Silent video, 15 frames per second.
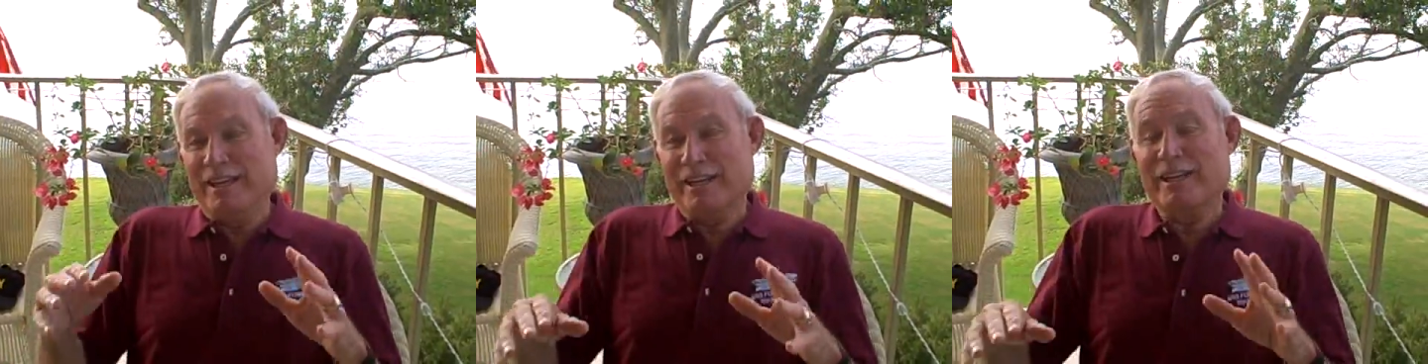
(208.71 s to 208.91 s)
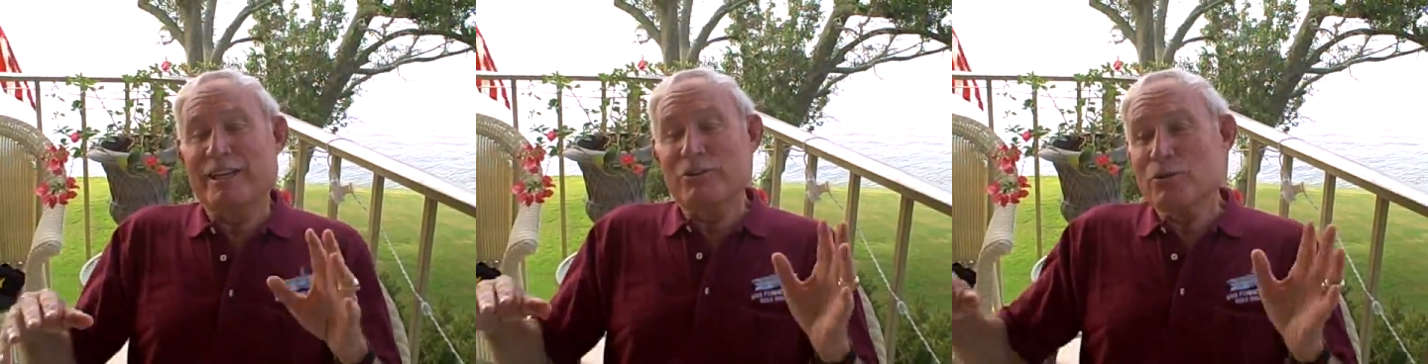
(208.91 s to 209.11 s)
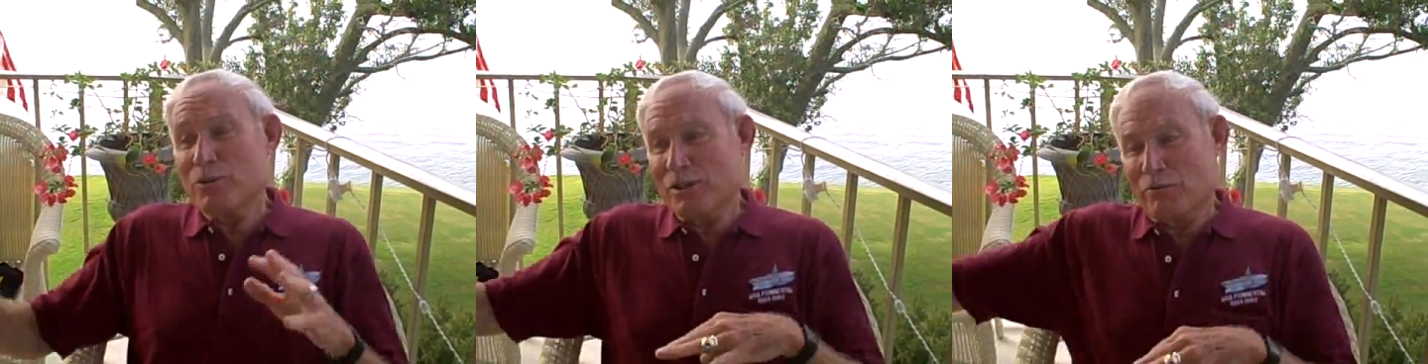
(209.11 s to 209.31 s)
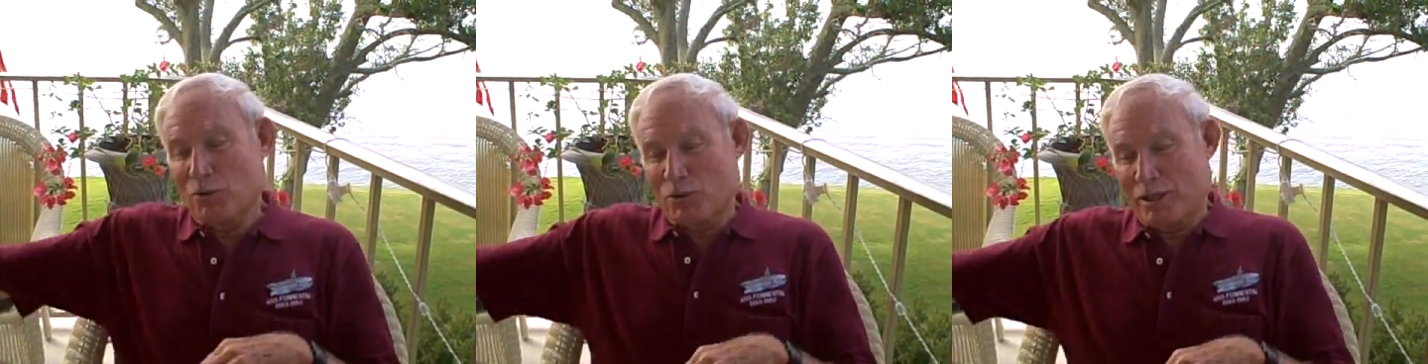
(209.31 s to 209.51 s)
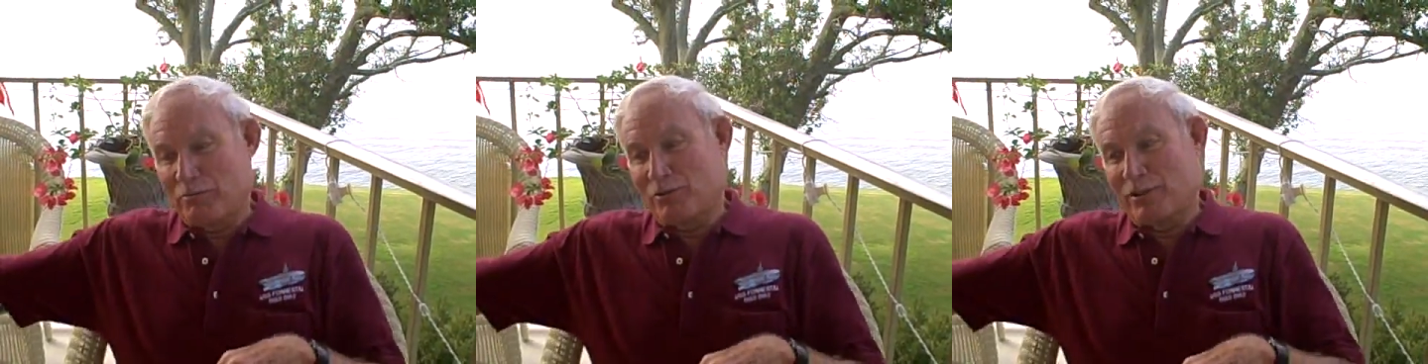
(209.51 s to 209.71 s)
And I do have a
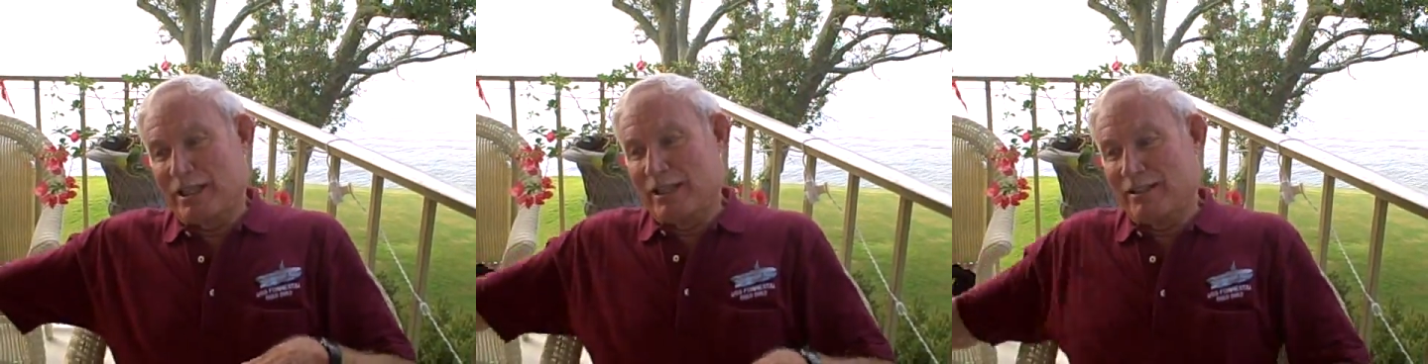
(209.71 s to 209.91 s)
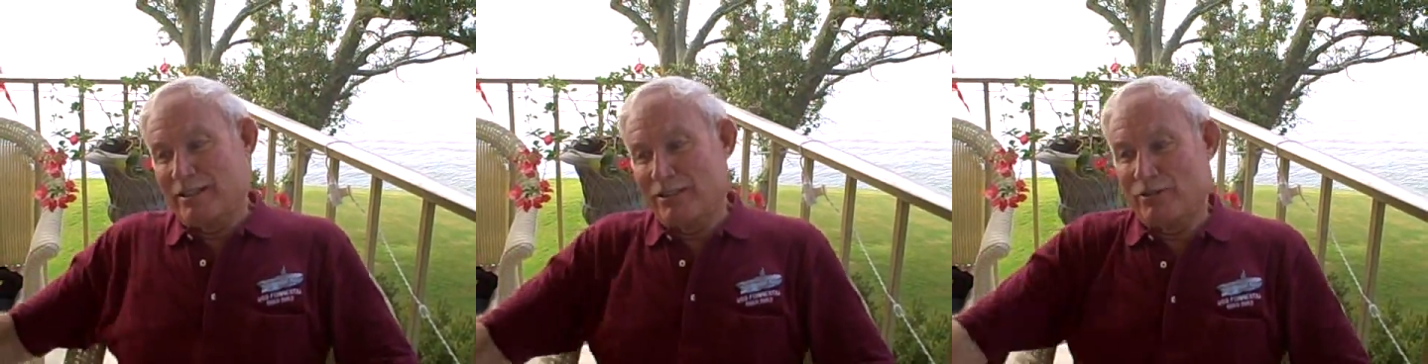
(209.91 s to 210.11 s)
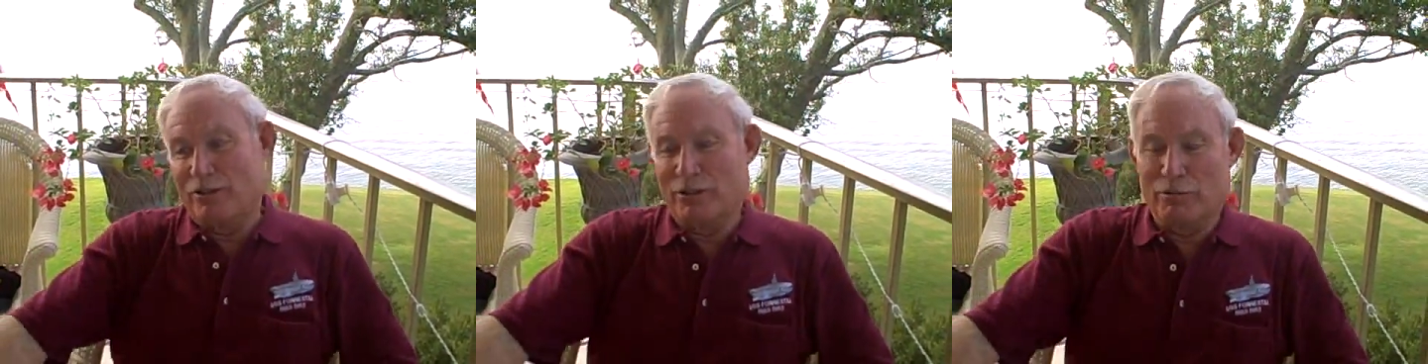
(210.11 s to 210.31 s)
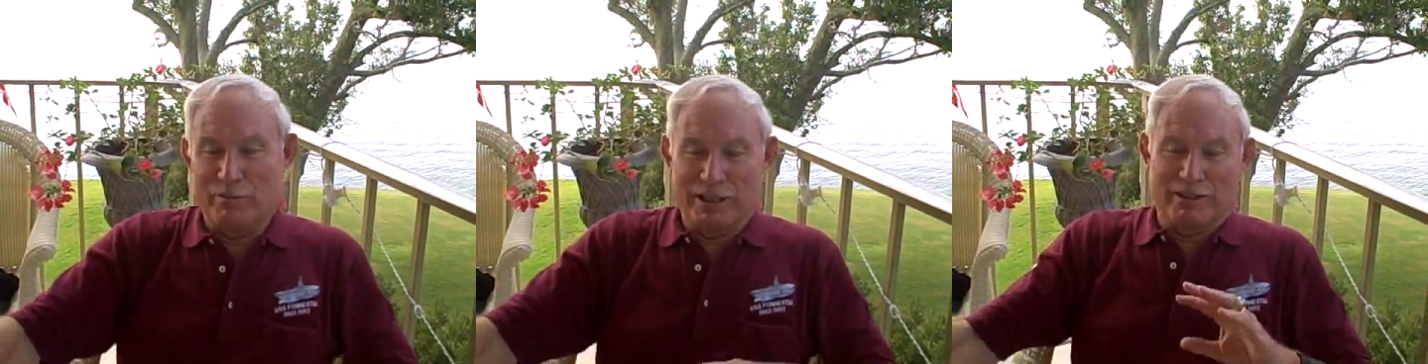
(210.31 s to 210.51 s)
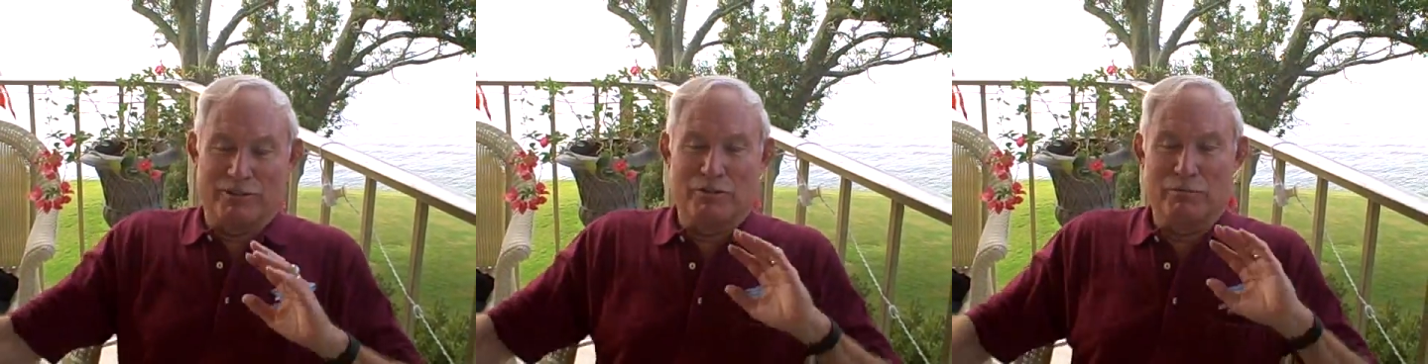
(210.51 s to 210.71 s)
website, and they talk
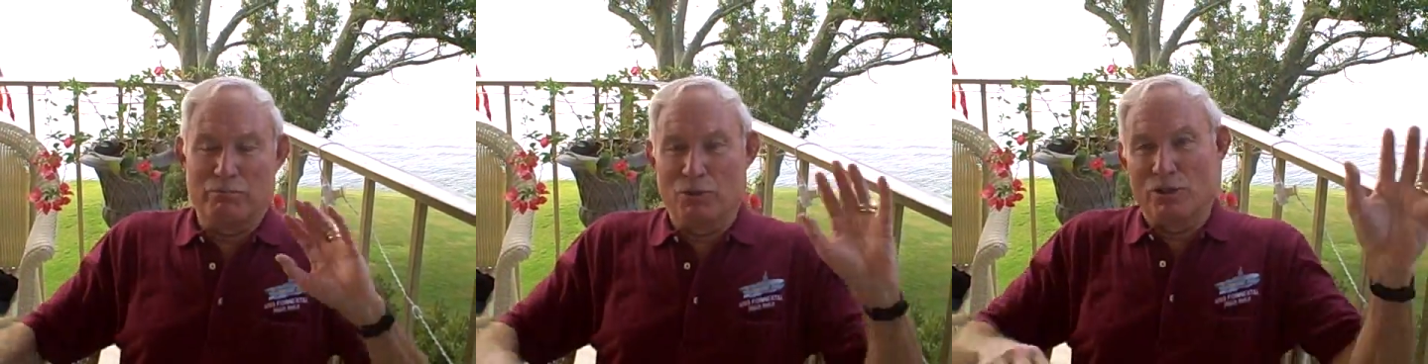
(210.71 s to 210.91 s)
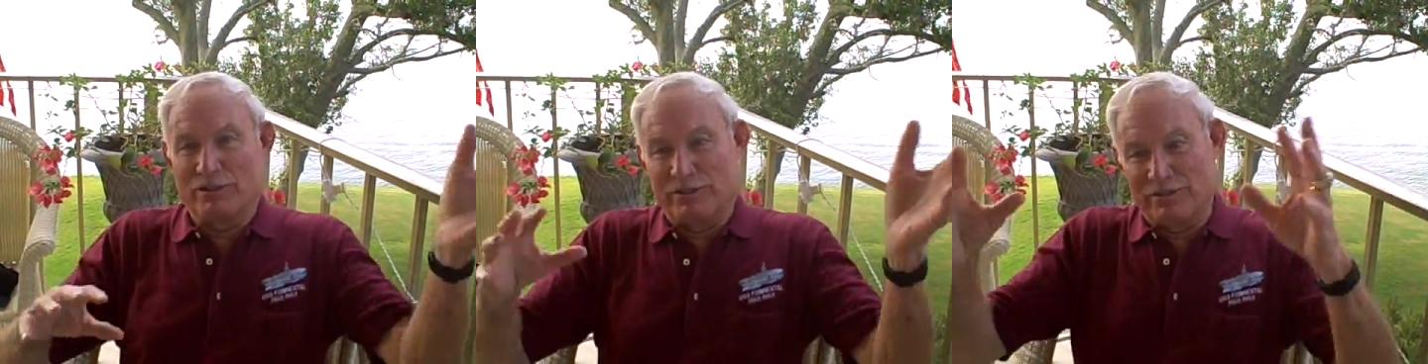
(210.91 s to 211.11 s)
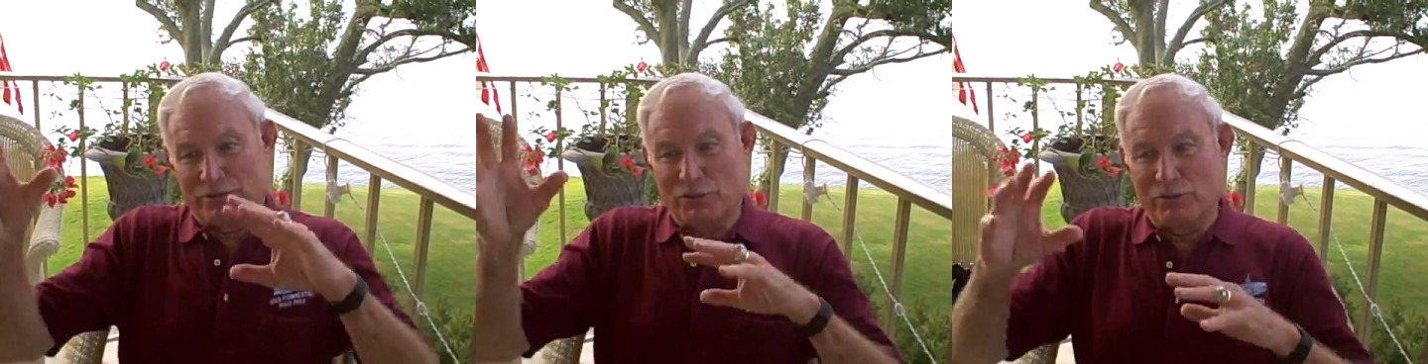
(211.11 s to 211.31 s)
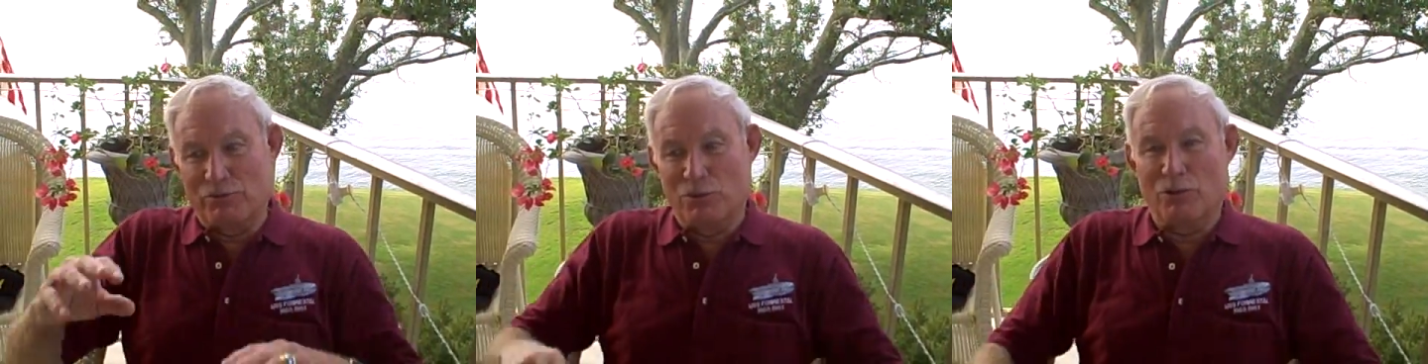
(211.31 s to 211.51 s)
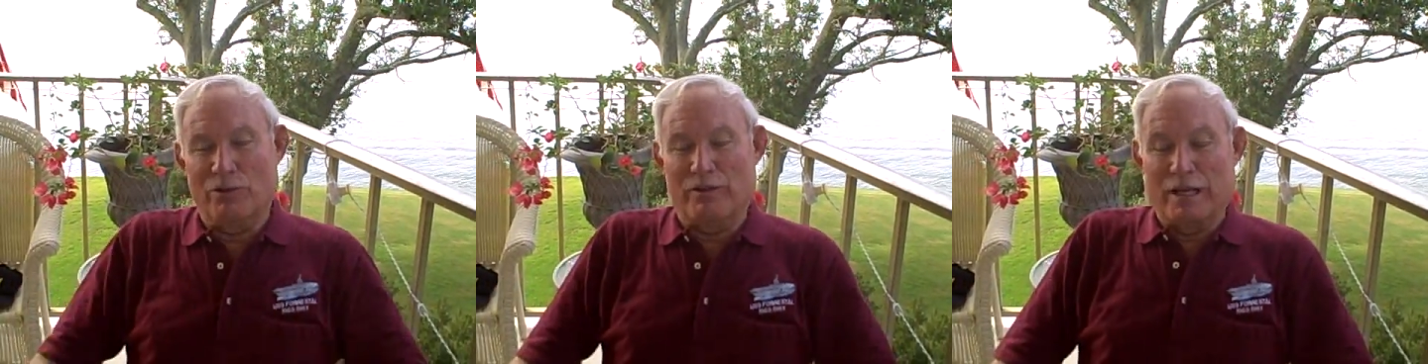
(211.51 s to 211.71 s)
about these books and so
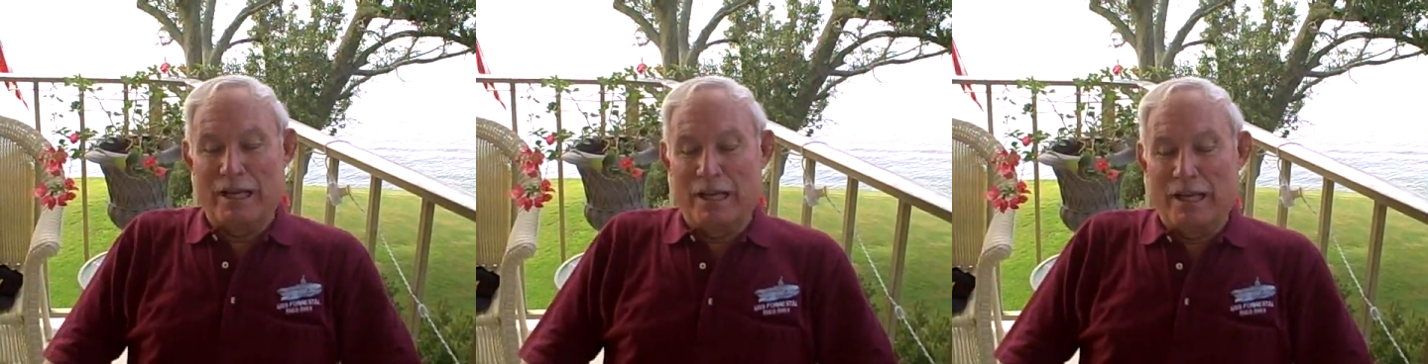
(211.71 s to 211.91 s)
forth.